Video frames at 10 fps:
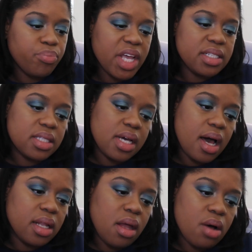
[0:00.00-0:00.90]
It's the
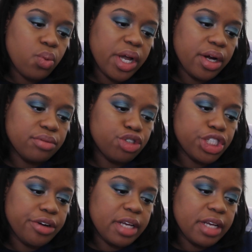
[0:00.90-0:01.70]
Longwear Sheer